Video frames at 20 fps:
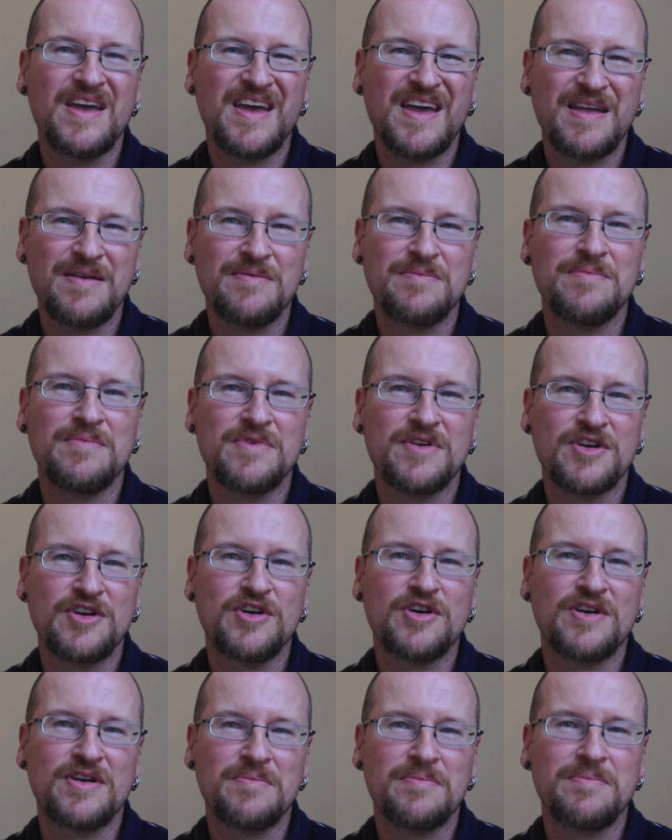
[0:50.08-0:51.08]
and we're
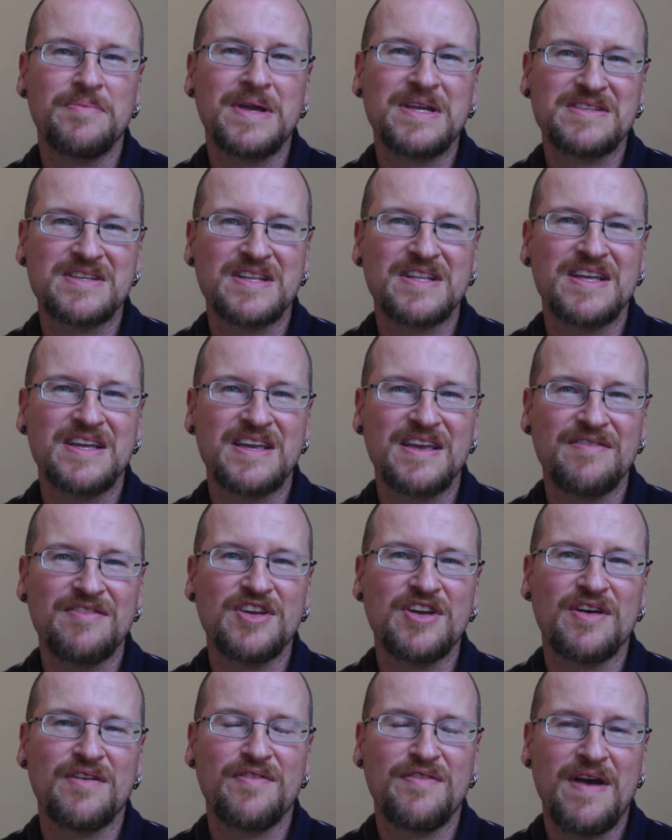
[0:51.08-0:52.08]
going to basically give
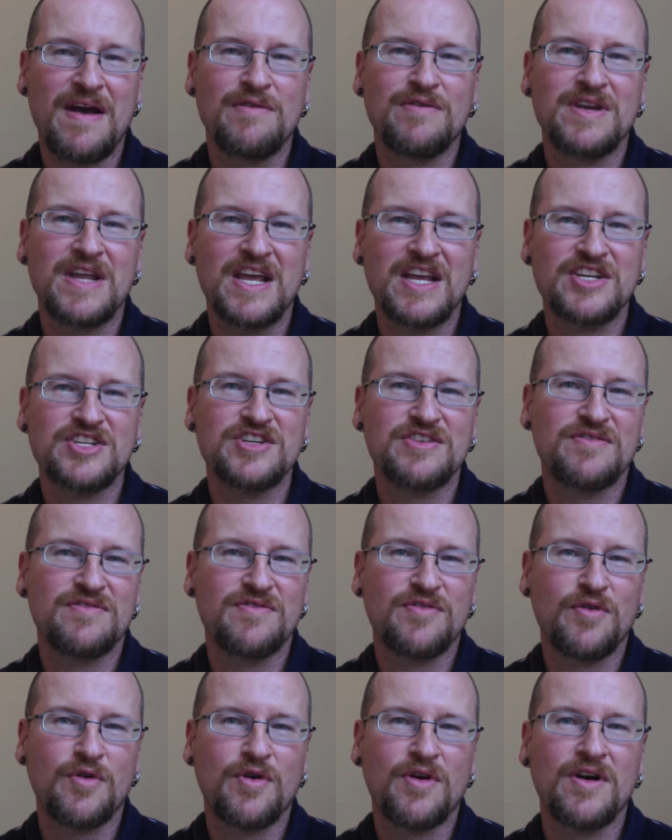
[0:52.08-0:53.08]
you a foundation
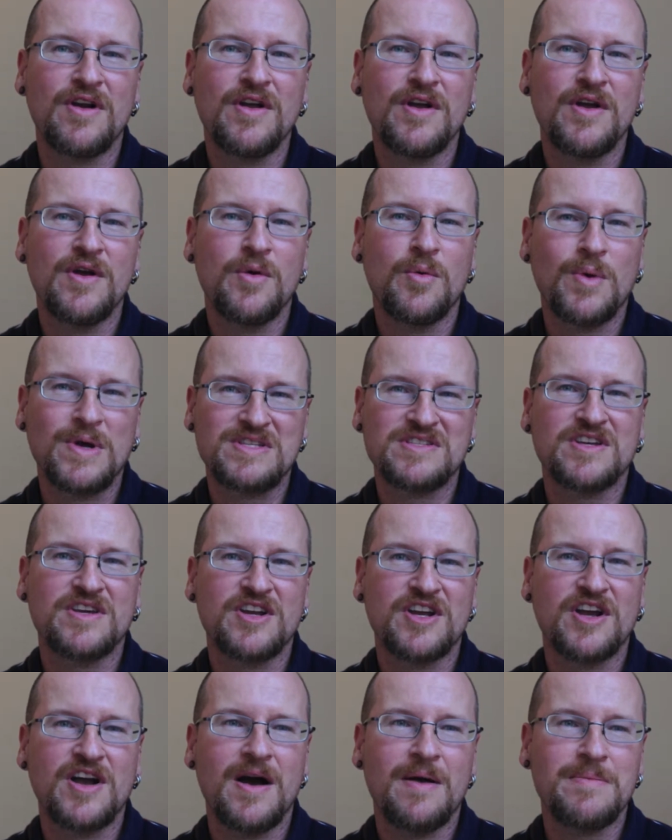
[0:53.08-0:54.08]
for what's
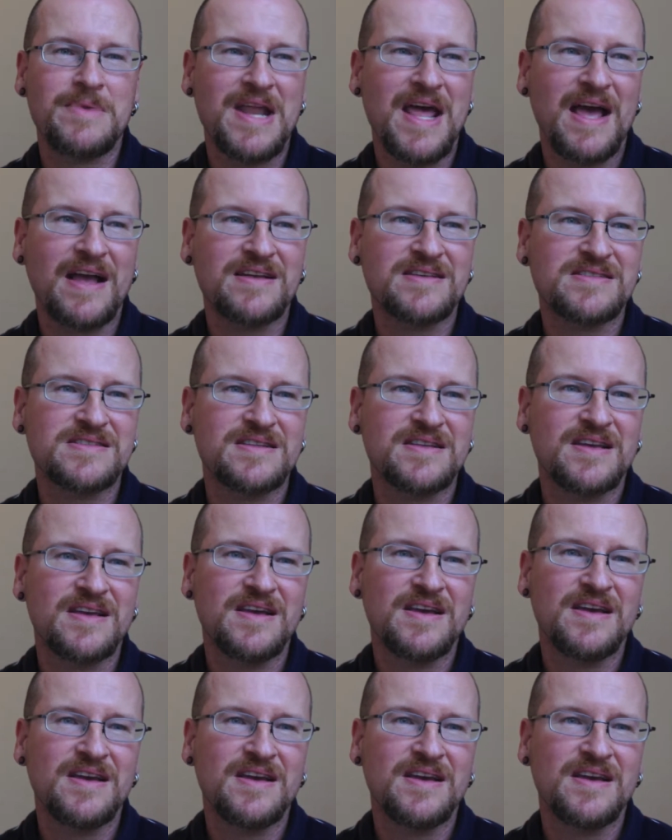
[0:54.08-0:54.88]
going to come next.